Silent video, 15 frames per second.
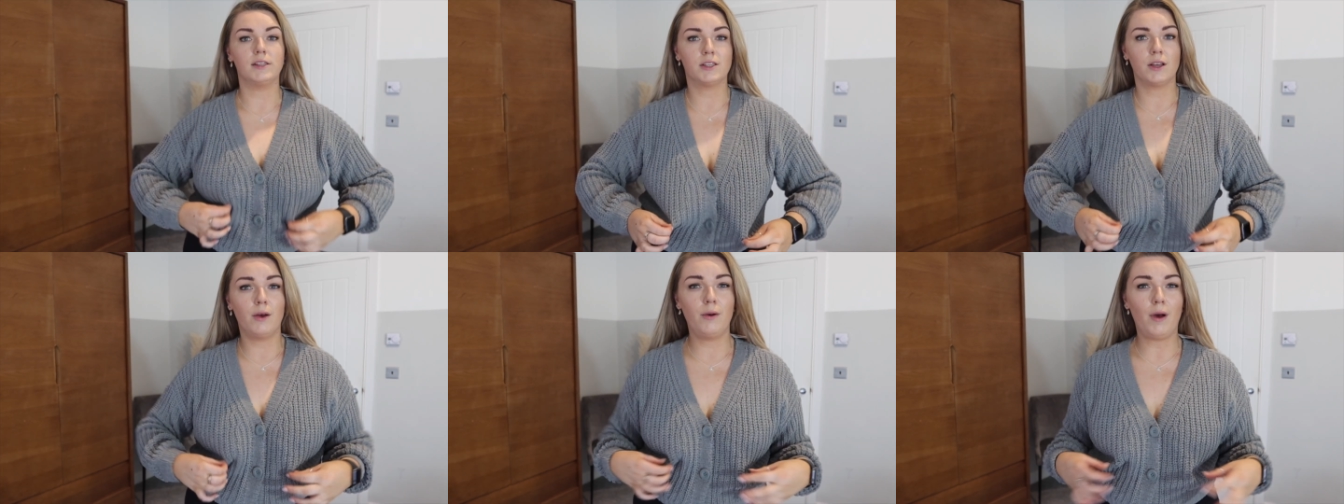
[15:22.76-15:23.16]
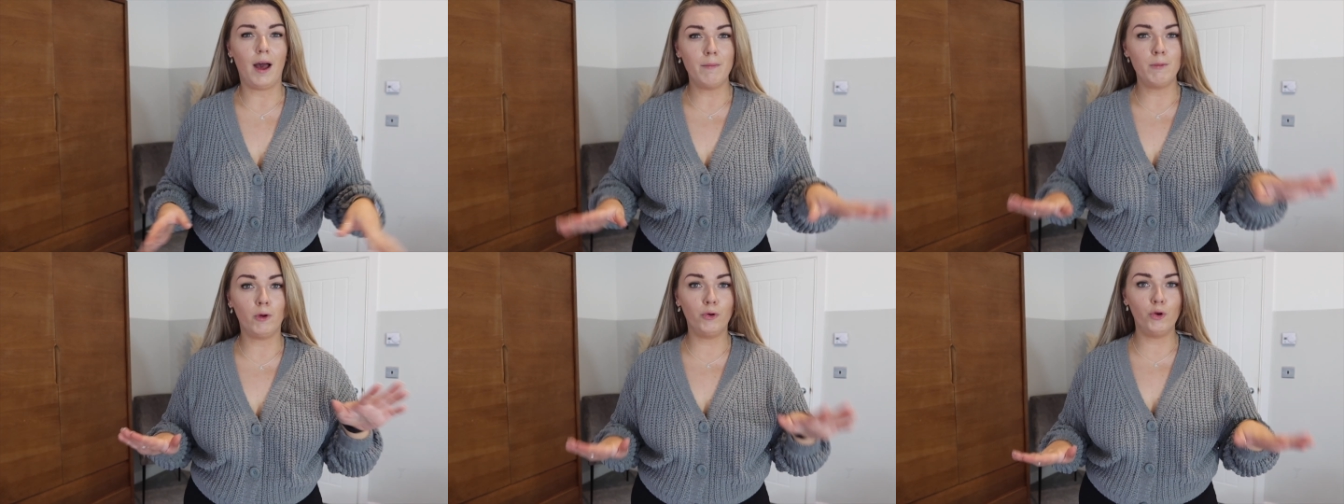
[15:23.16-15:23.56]
so
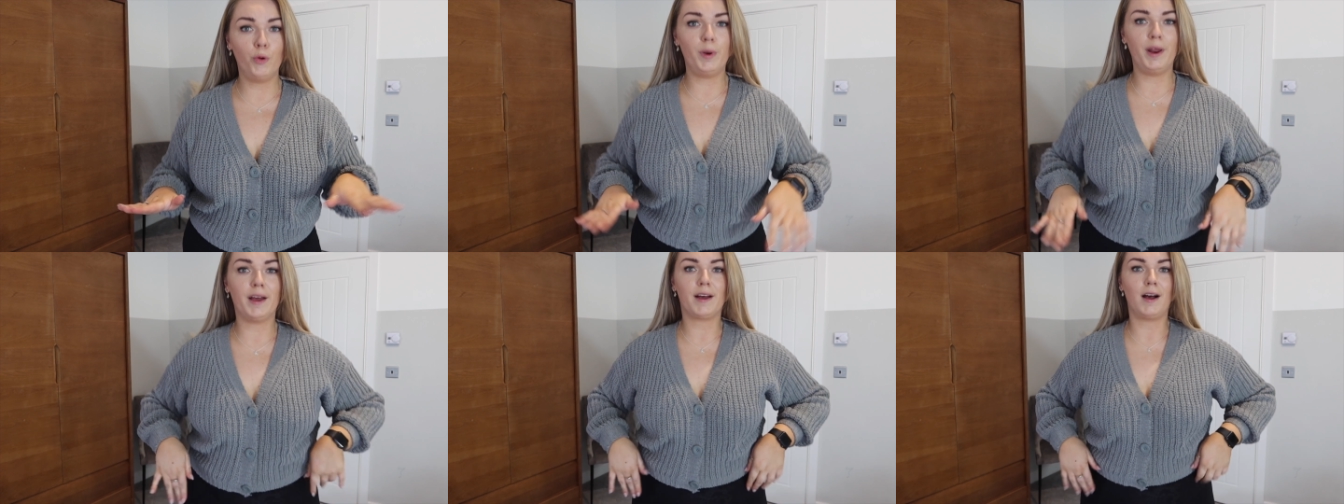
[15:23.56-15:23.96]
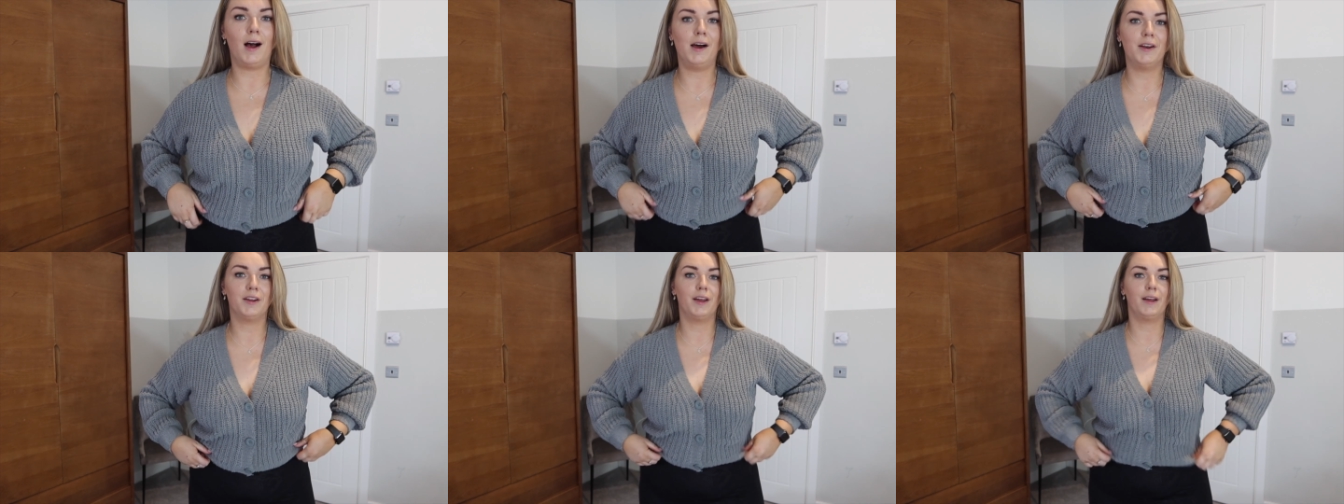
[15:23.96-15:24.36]
I'm not normally a
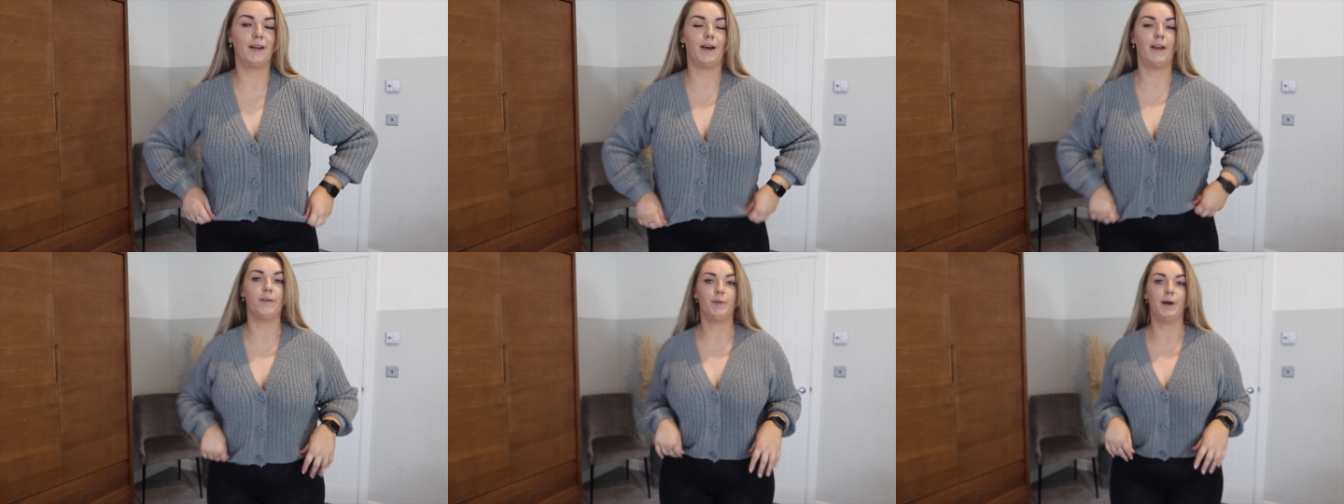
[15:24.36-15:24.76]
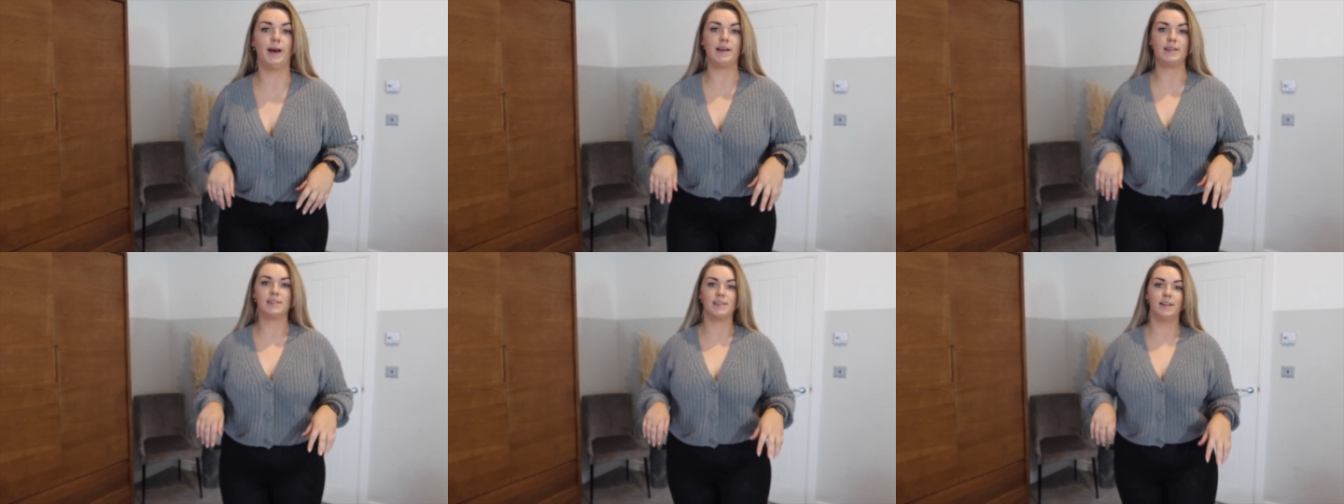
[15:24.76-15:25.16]
cardigan kind of
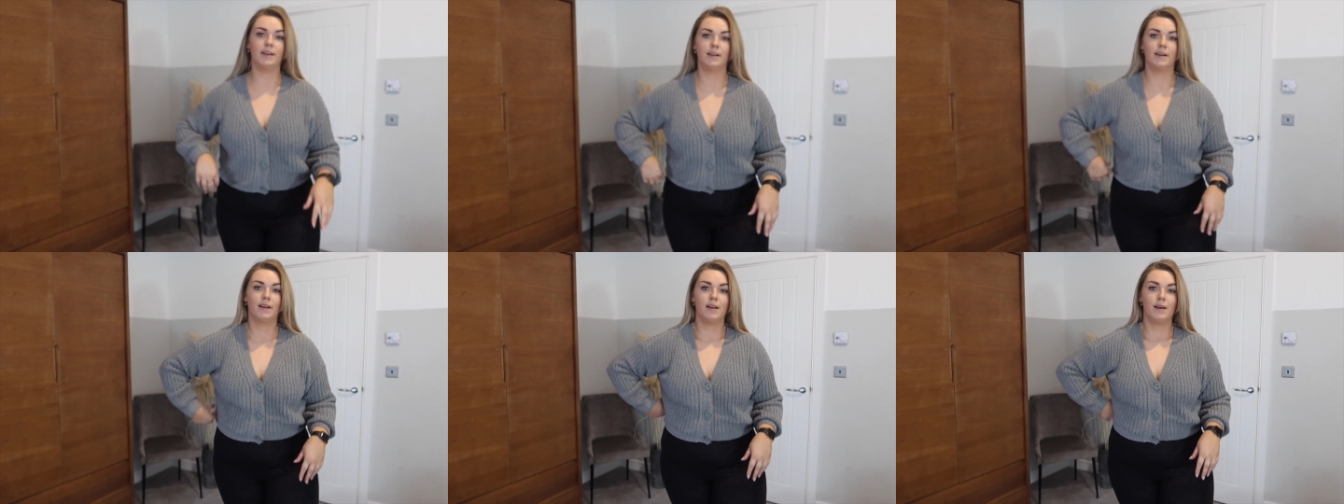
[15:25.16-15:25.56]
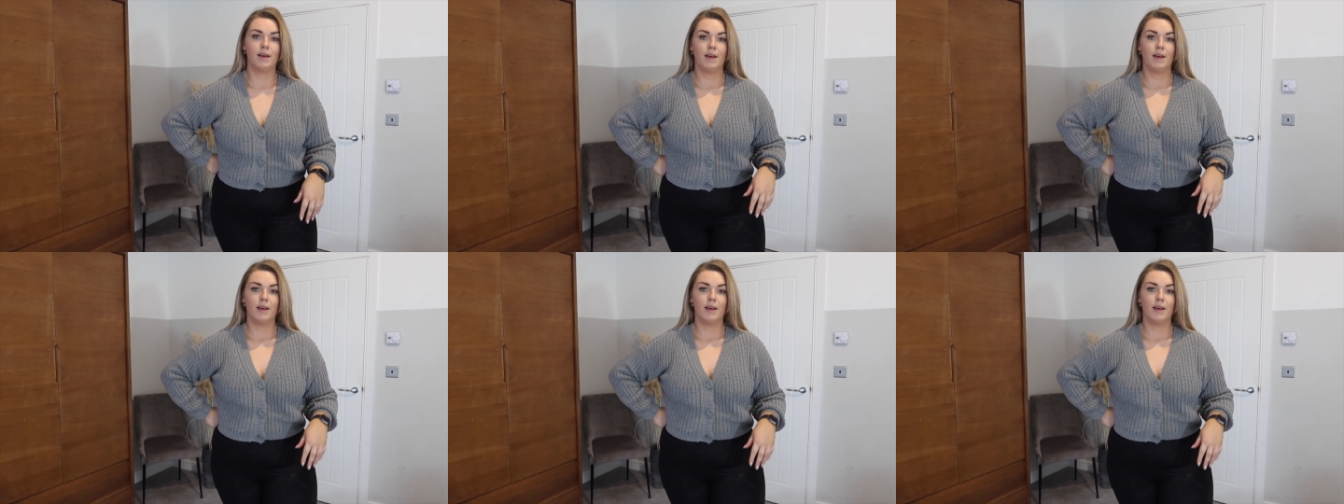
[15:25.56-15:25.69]
person,